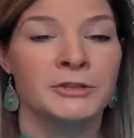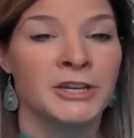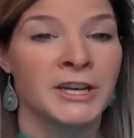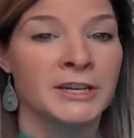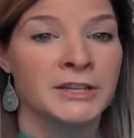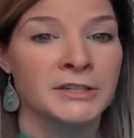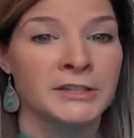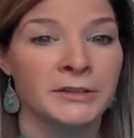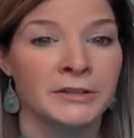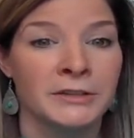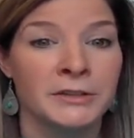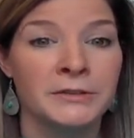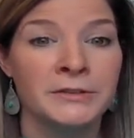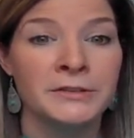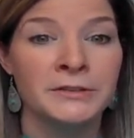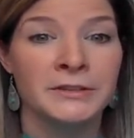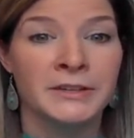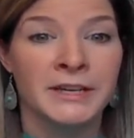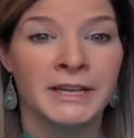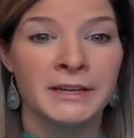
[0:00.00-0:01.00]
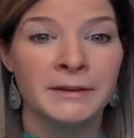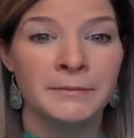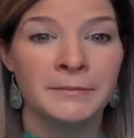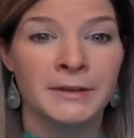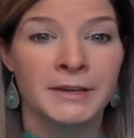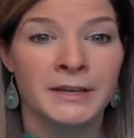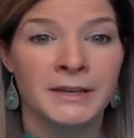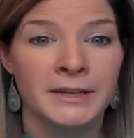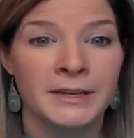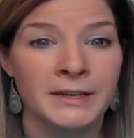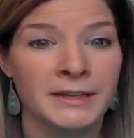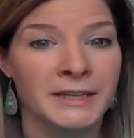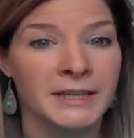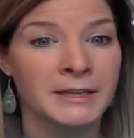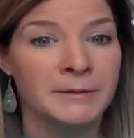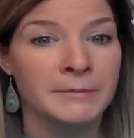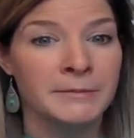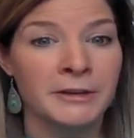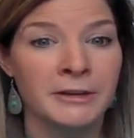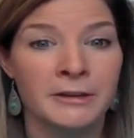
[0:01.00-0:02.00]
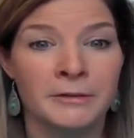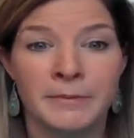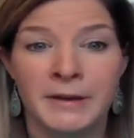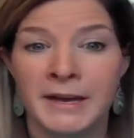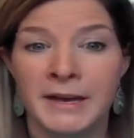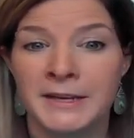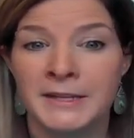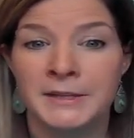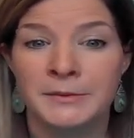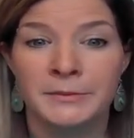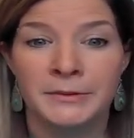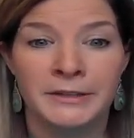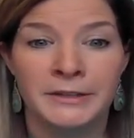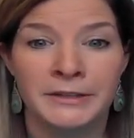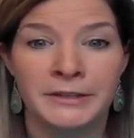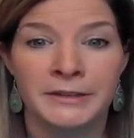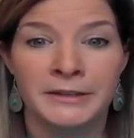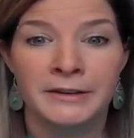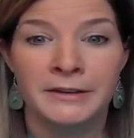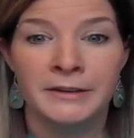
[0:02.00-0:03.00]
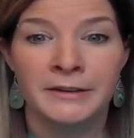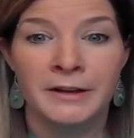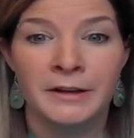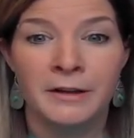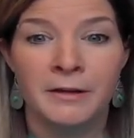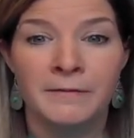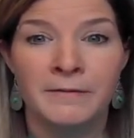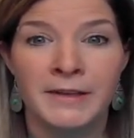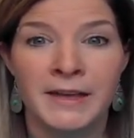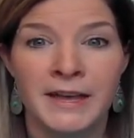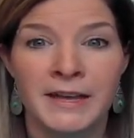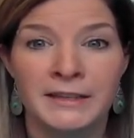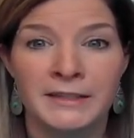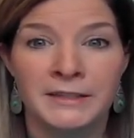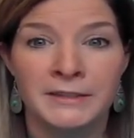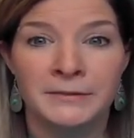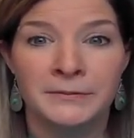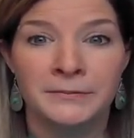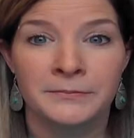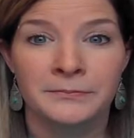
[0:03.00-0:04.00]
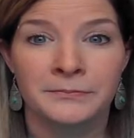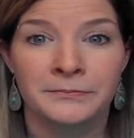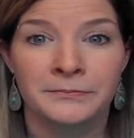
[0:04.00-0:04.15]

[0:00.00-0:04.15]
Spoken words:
change their username, email, password, all of that.